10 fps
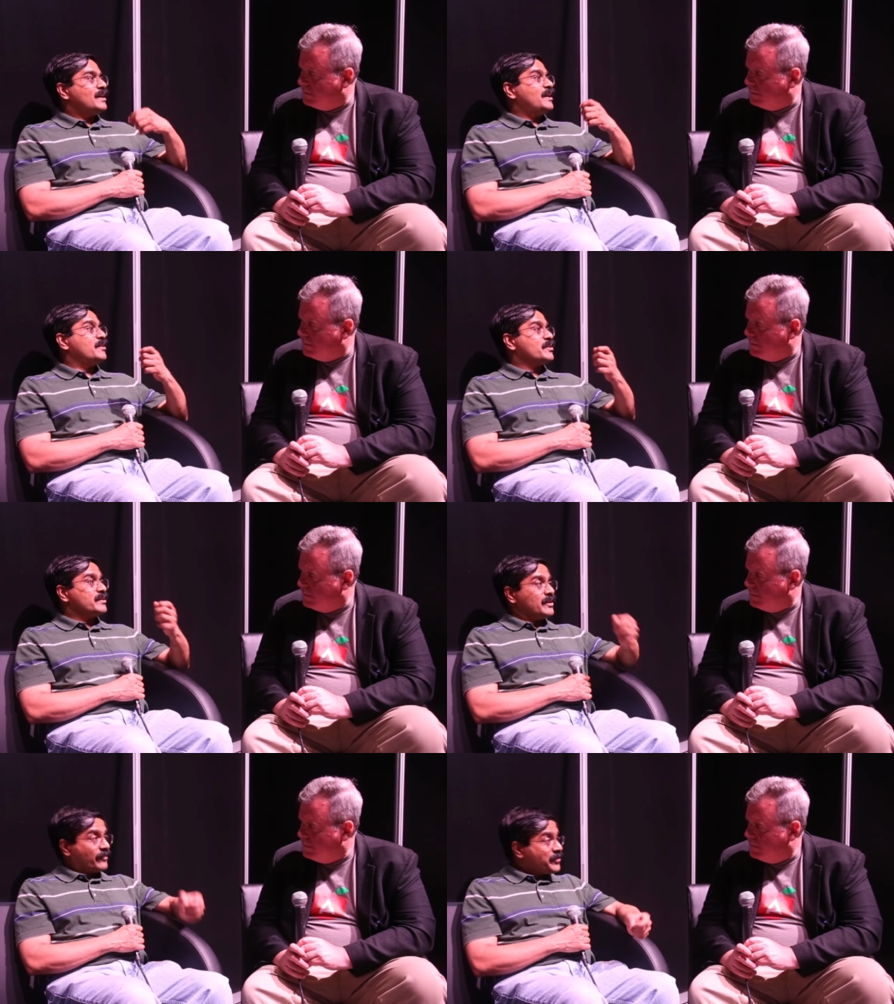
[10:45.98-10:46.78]
Speaker 1: uh,
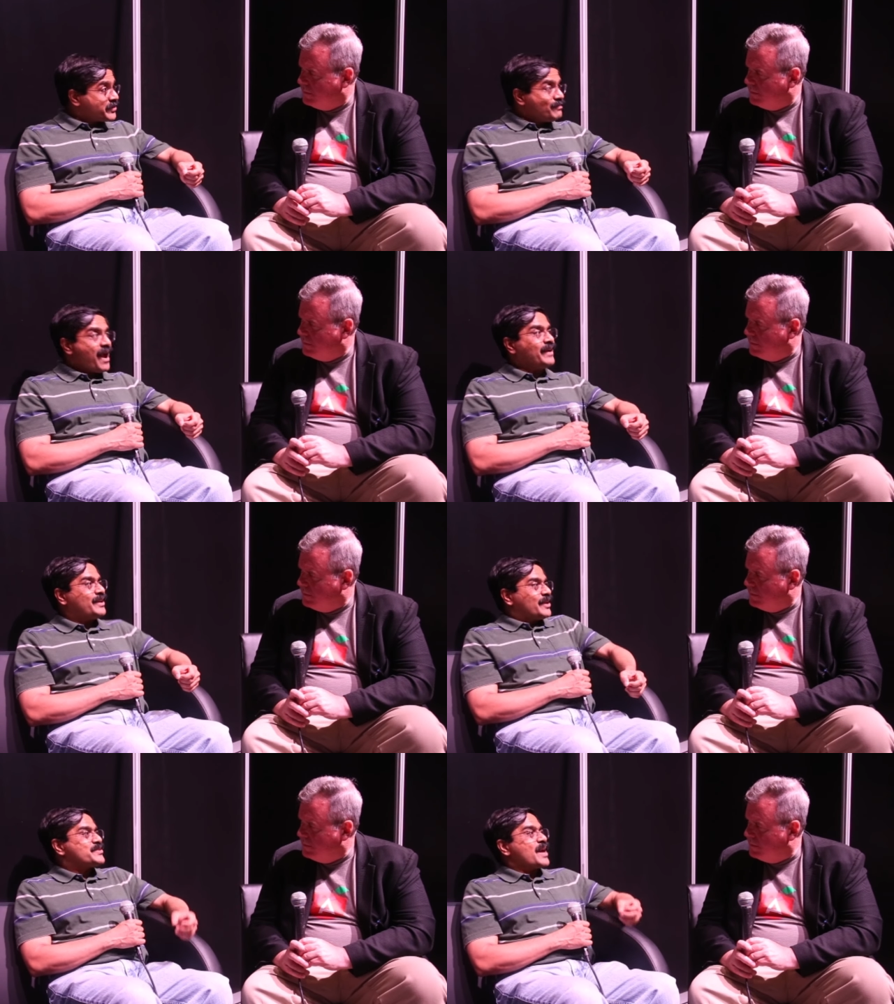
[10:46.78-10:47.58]
different
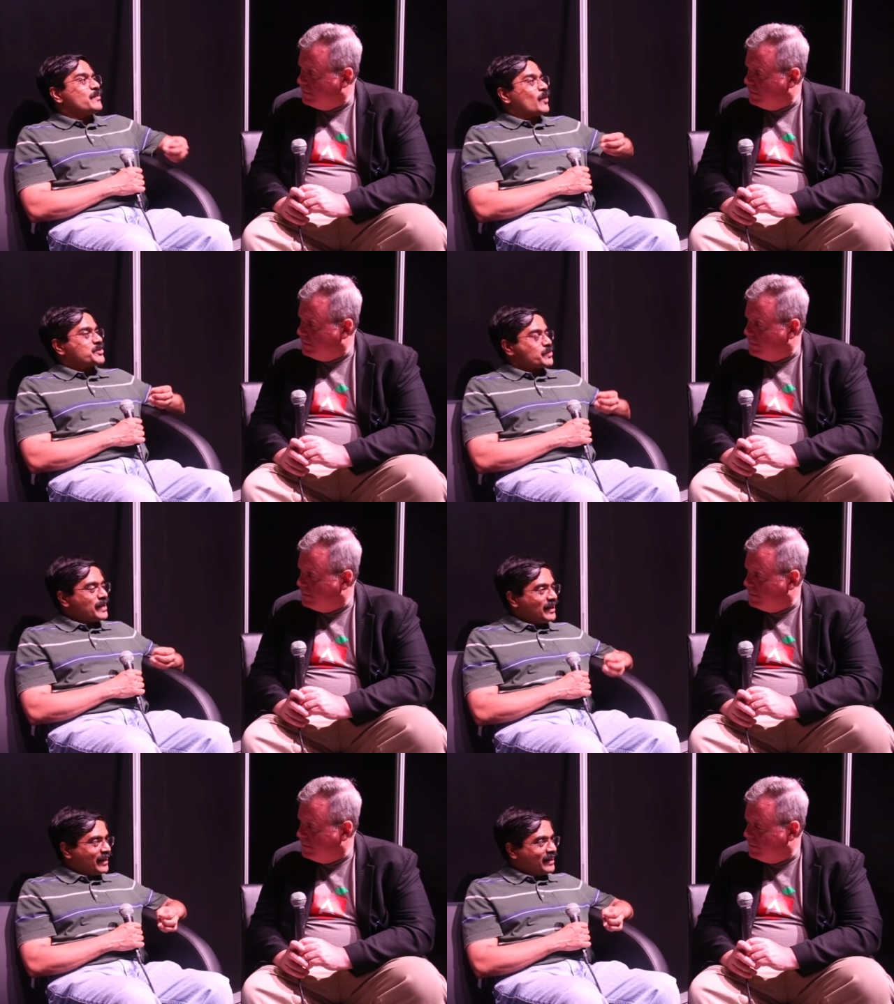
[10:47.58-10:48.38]
semantics than what's
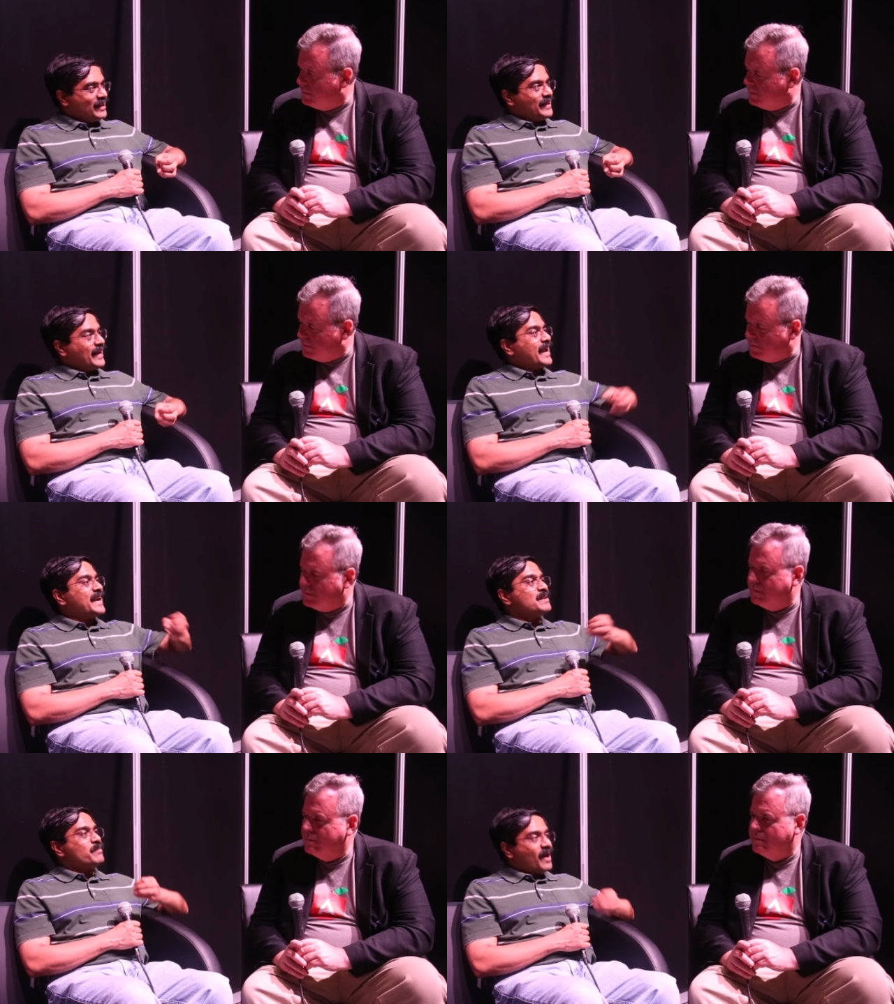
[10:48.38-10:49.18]
really
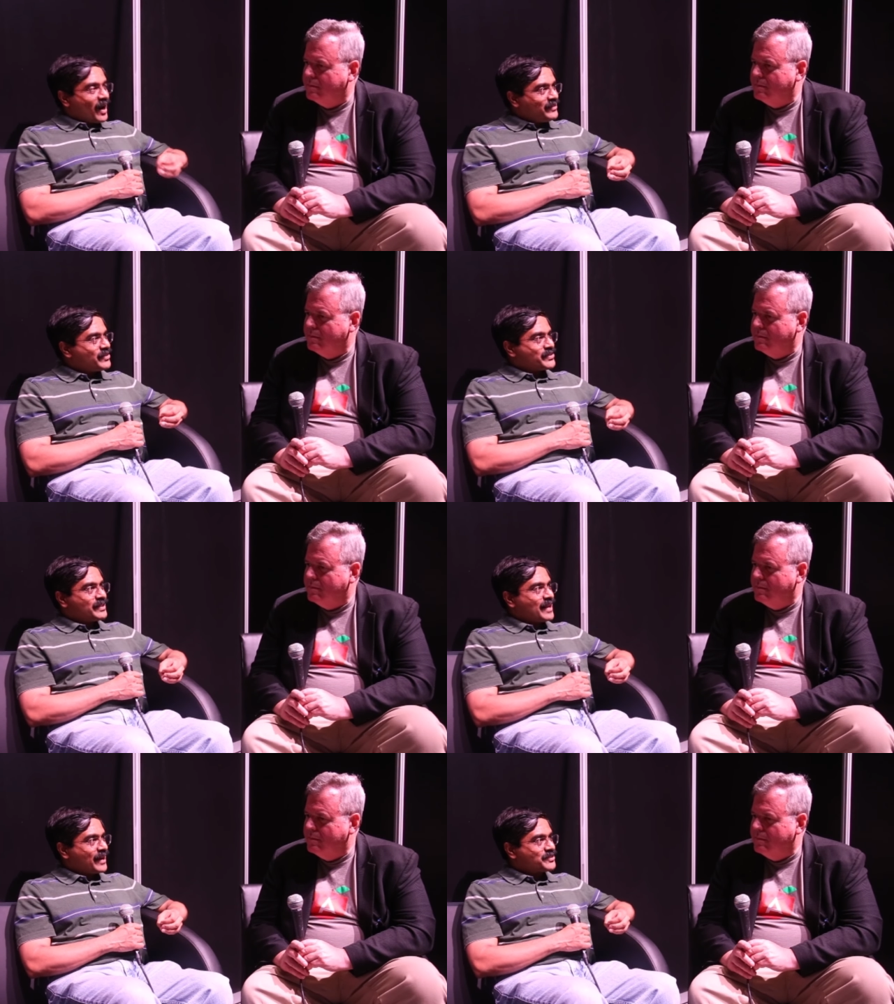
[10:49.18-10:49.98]
hidden behind the
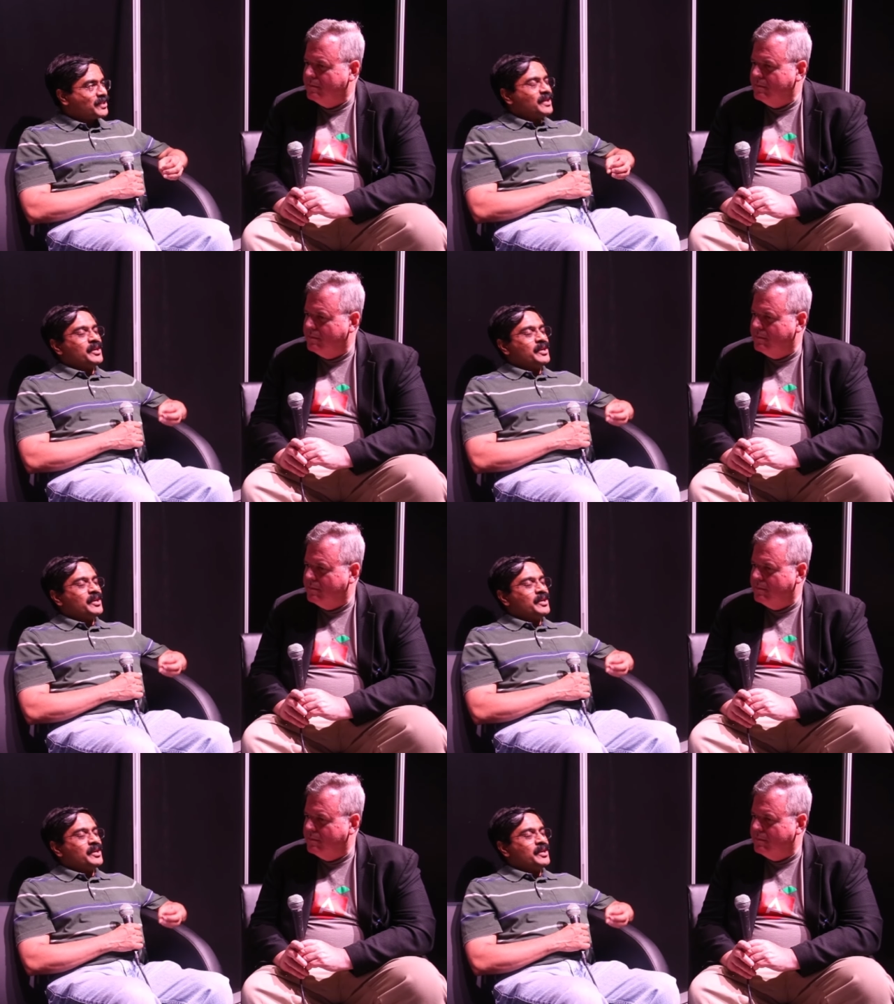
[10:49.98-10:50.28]
syntax.